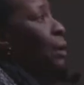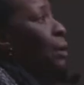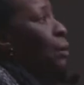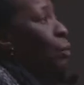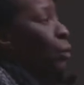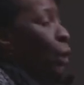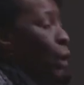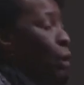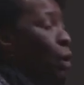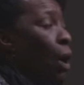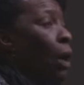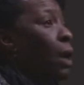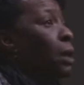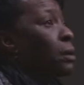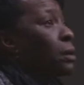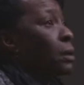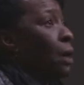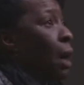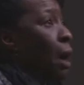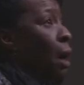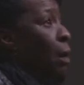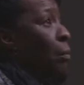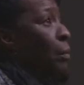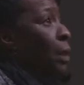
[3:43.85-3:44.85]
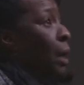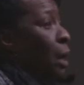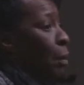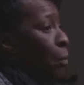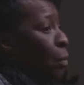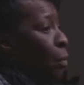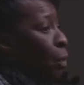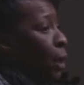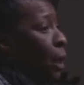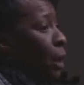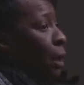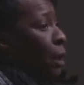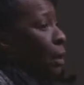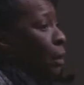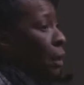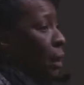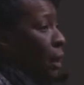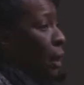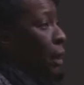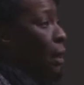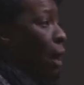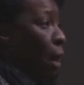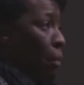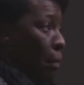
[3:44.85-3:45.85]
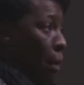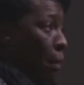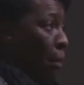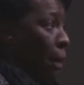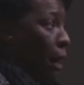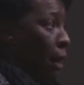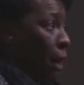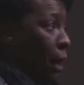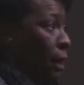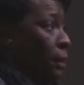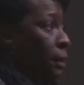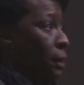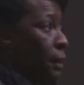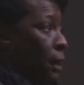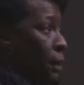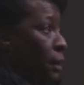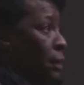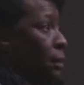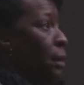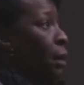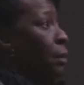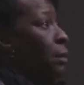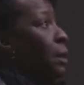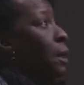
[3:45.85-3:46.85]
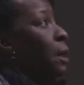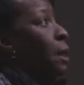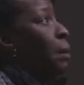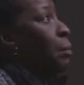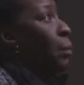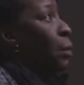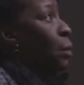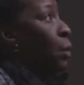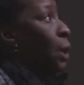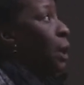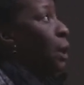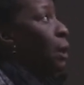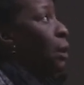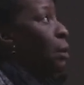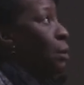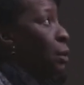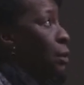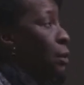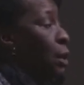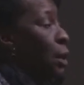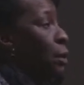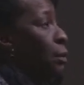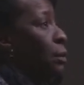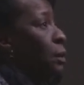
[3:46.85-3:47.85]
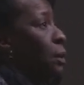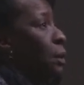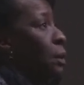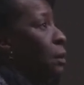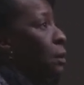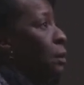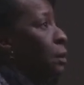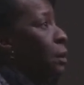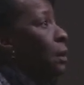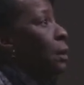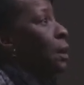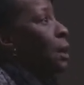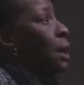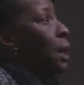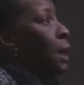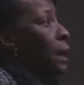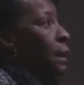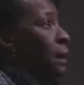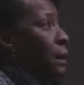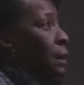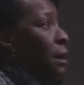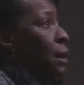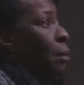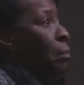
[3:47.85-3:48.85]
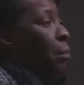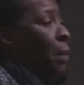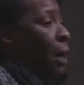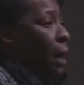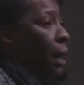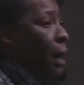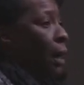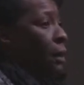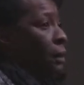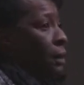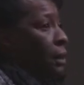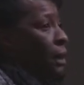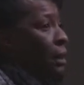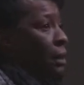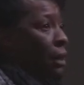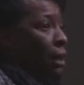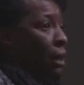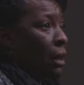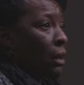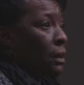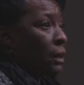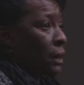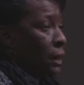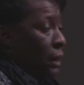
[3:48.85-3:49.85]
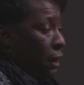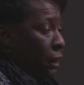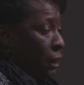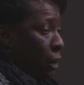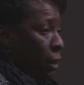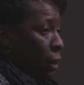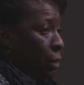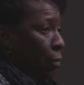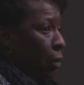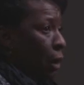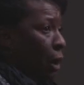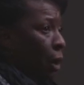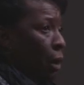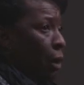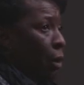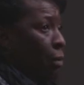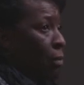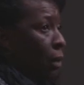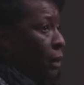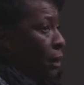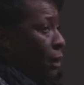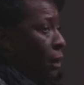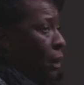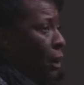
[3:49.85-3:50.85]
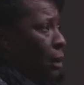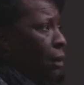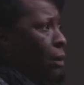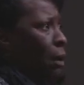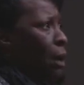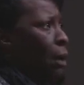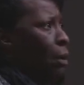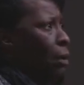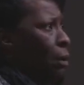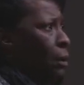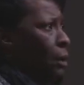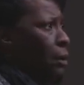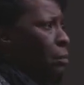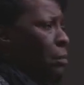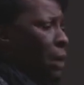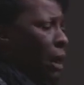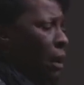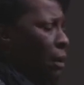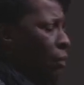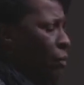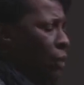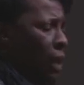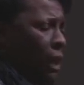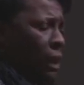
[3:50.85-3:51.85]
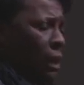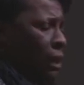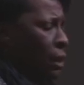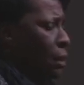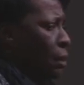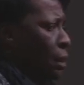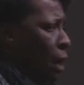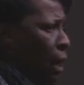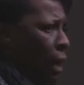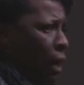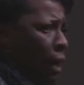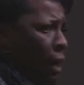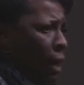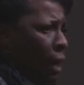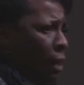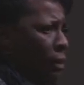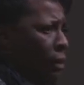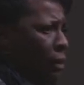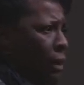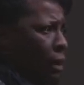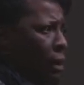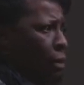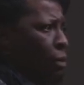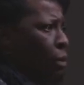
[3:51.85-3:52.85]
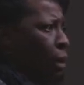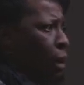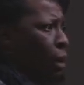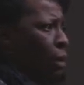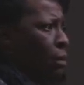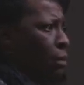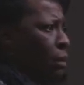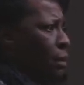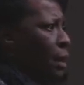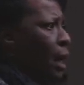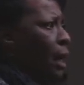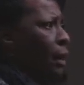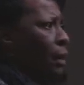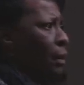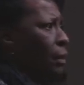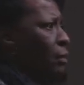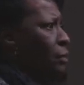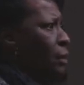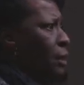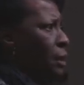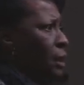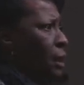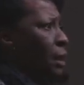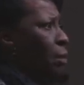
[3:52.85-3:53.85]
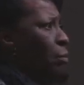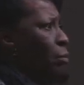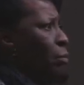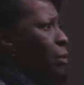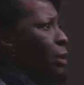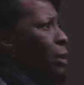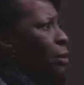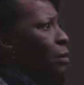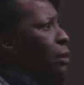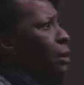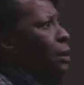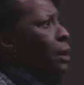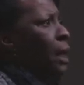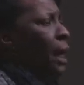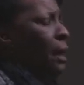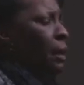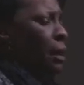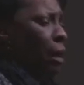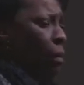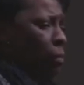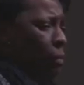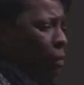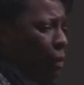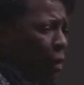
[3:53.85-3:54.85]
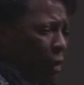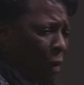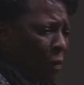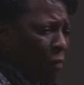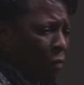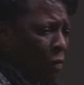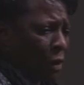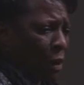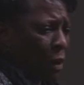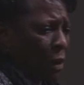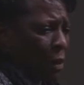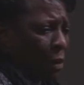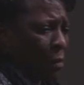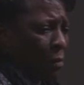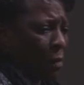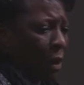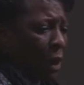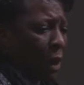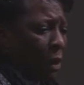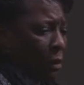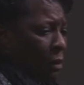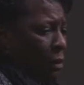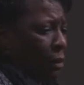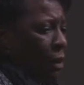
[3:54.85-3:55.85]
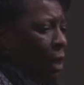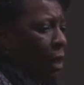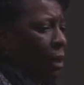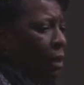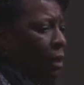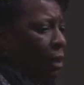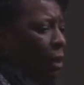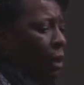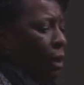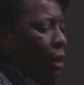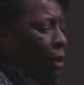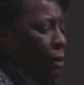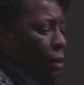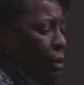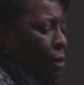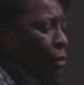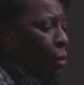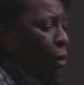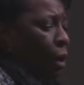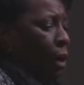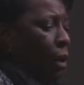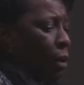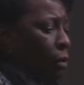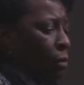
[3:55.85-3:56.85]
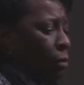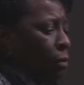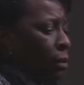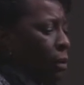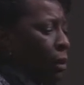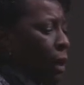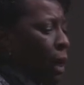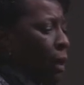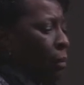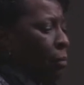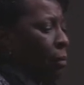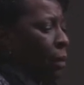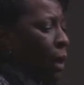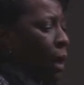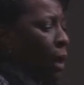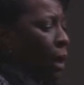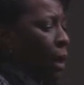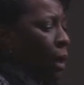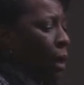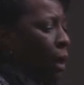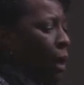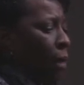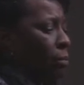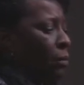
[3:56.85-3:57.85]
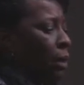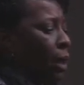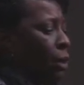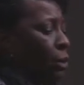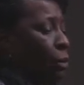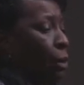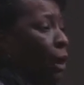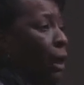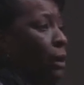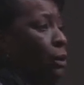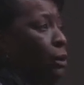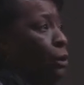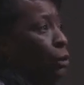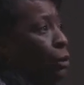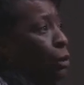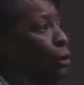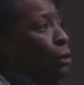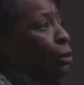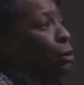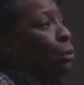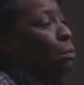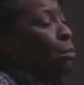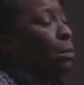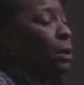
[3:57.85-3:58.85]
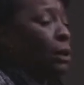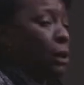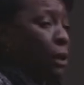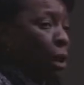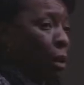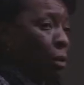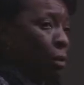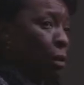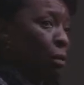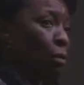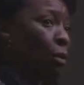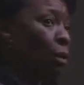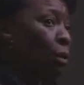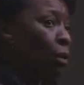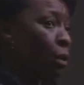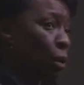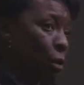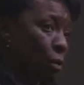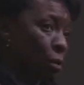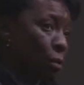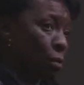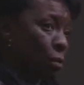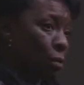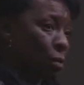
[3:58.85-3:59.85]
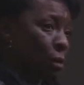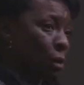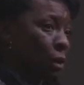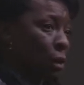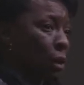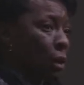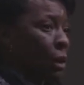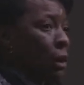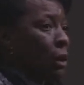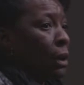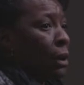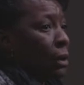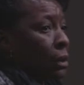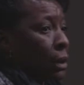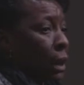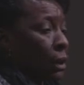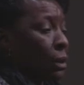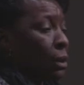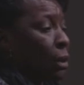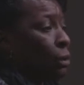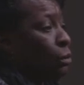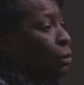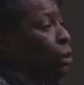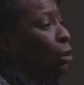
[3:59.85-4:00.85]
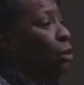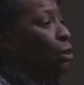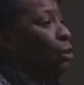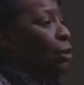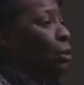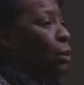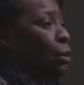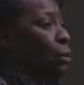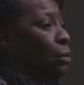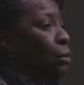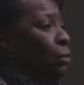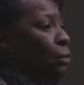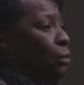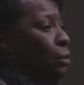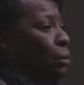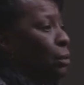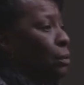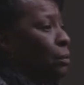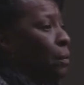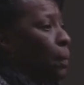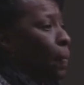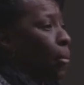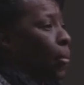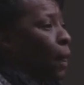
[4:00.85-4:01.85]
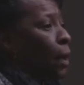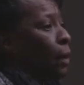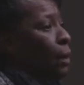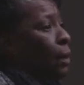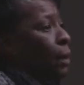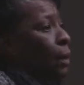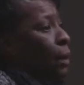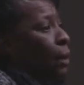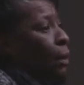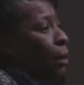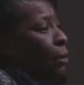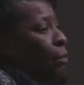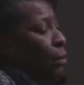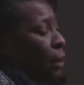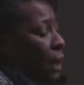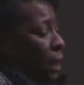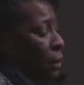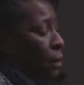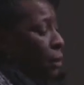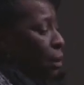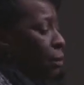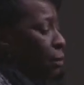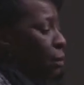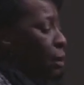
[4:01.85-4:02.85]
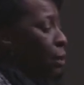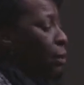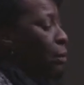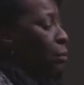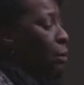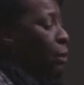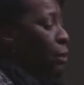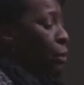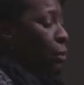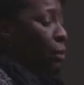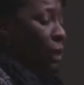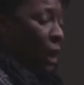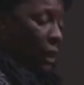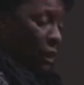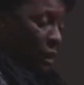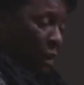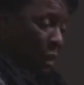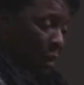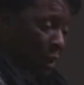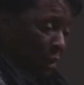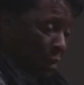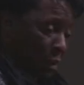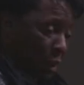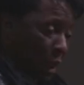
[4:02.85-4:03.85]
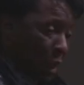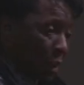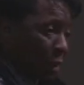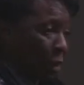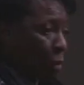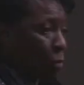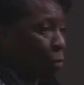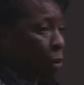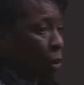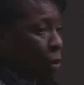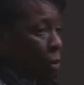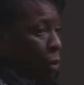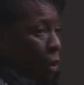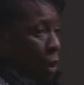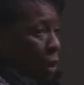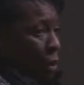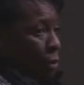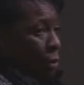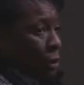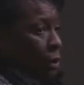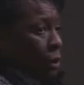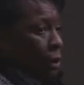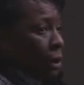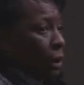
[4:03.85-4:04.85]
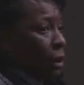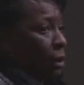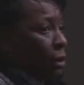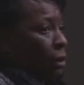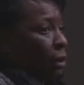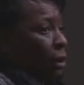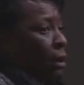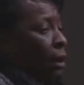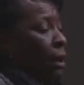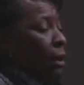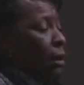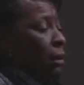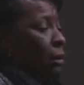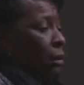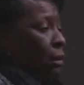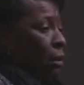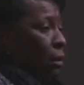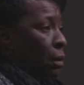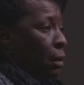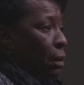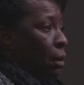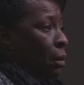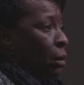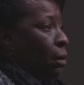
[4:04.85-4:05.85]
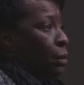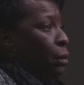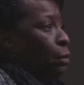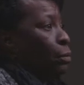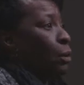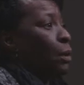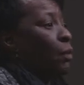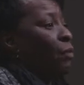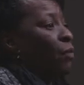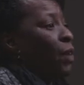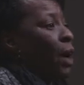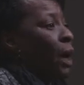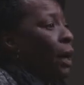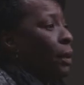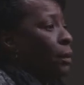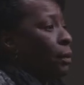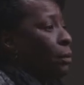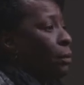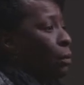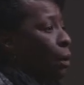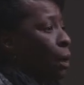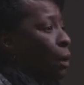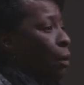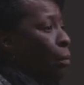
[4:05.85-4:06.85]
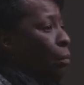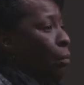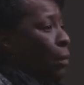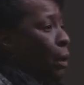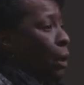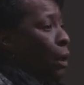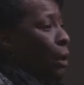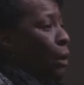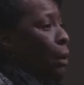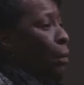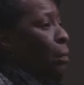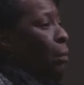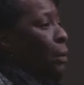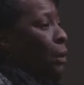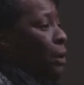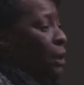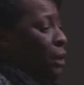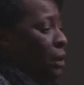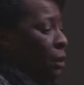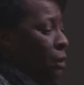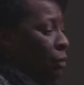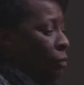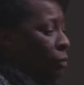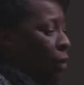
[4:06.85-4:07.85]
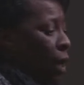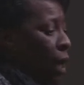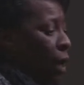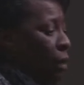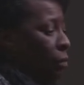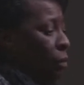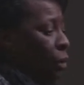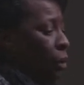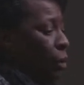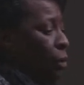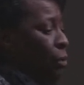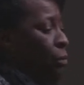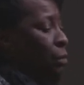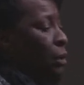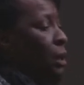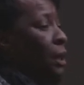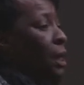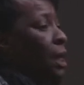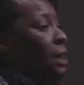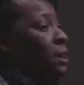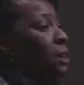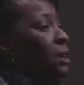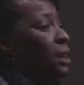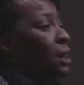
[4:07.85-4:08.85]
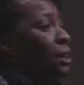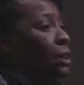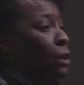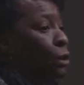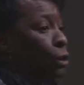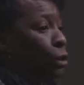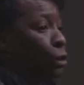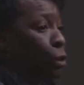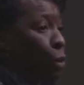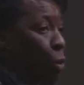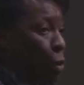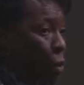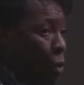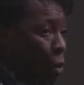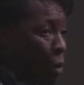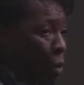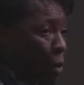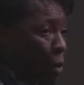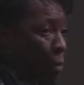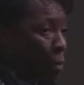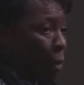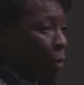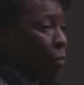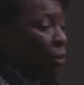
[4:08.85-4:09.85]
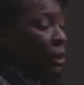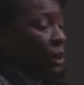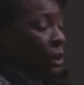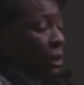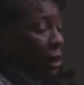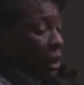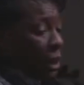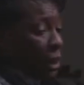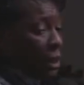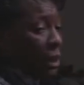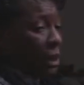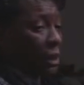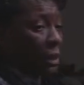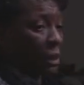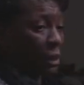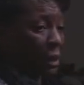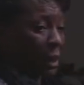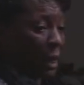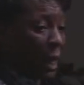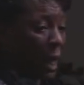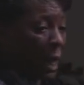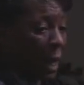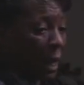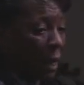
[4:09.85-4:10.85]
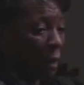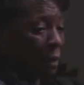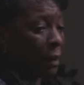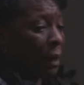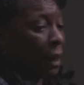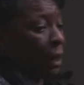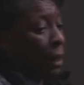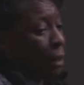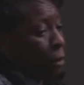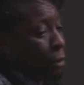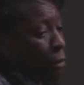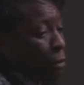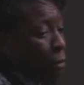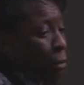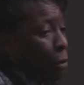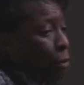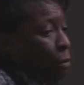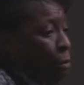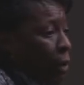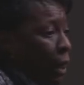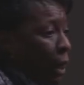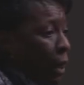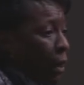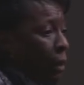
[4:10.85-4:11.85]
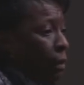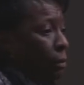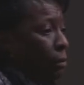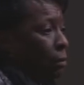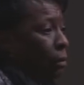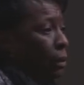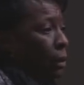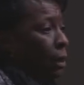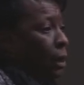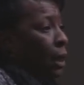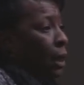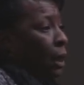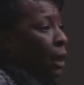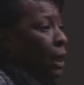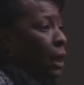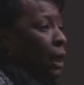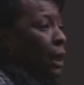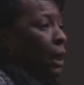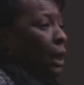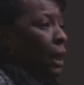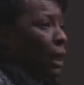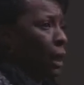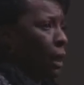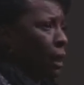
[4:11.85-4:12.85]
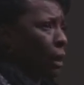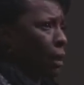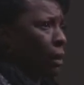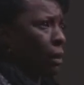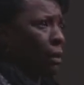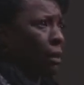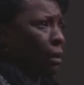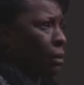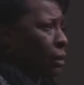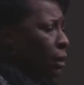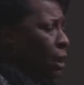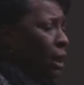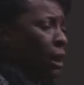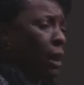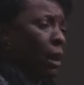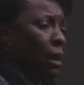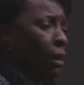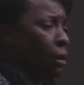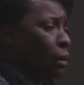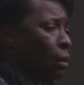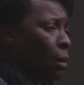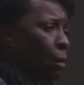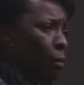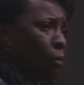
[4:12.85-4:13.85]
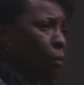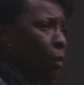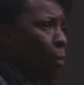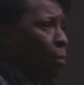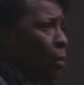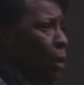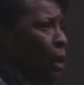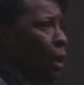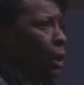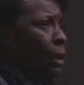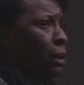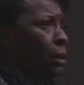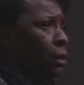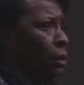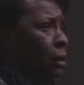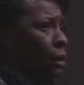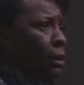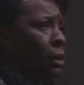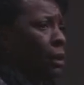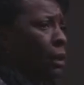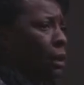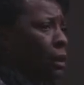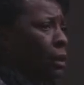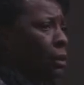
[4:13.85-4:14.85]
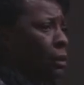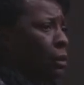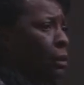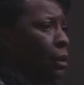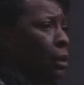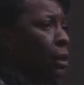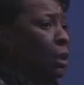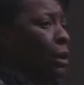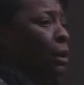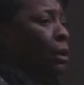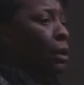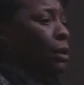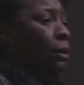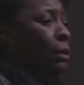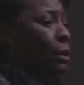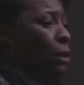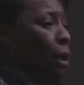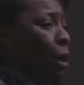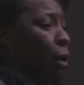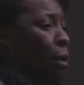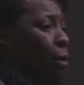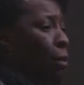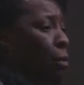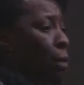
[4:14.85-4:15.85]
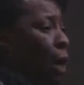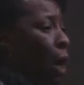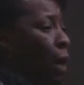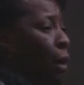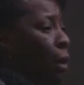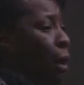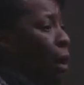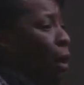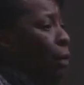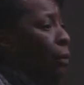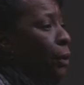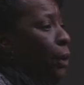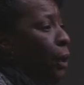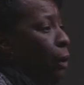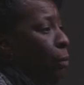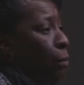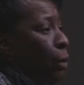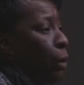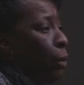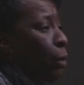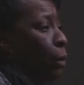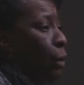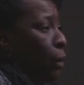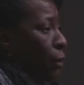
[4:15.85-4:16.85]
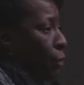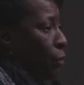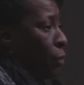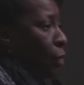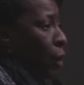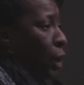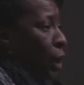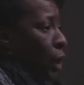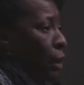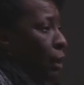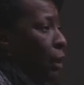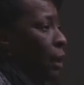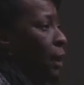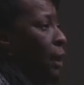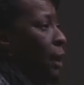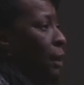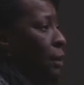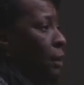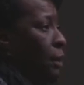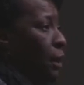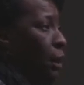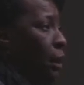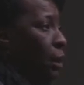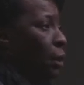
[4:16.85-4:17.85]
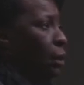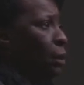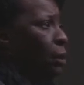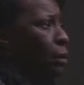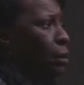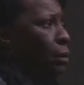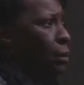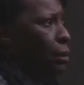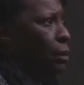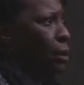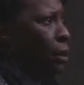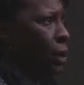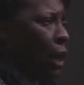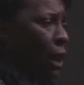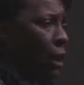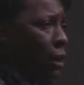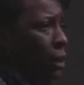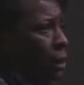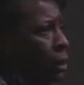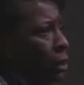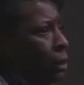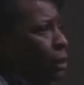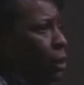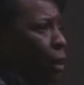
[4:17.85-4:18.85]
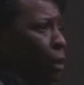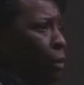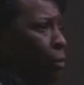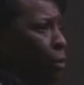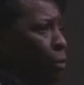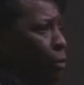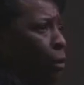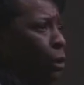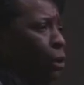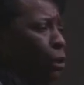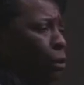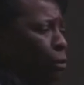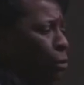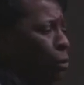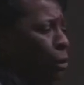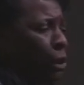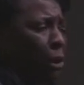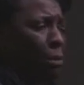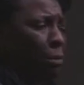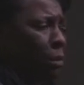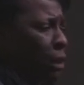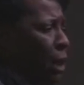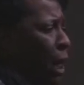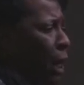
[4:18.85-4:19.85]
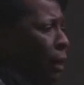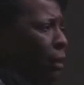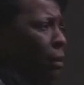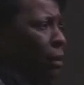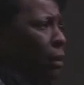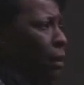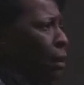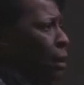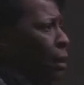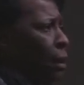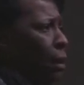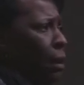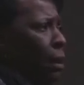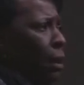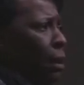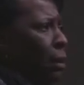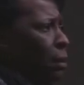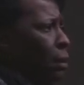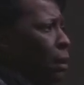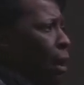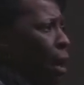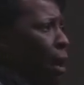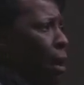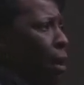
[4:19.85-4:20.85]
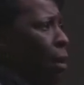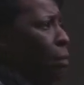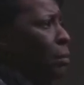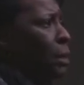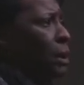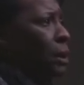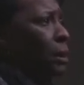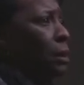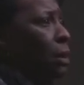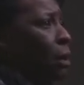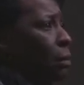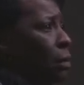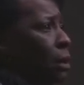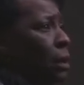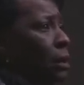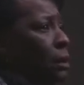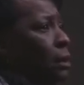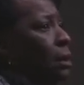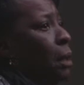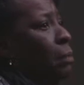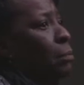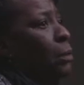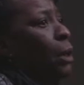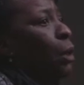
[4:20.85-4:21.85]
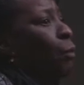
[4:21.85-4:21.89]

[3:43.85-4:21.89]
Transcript: When Carlos called me that morning, he called me about like 6:30 that morning on a Thursday. He said, Ma, I said, yeah. He says, Cary at home? I said, no, as a matter of fact, he's not. I said, and Carlos, I didn't sleep real good. I kept looking for him last night. So Carlos was like, Ma, I'm not trying to scare you, but turn on the news. So I turned on the news. When I turned on the news, I seen exactly what Carlos saying. 25-year-old male, police involved shooting, and I seen his car, but we seen this guy laying on the ground in handcuffs. He didn't look familiar to us. So I called Cary's girlfriend, and I said, Jada, is Cary with you? She was like, no, Miss Toni, and something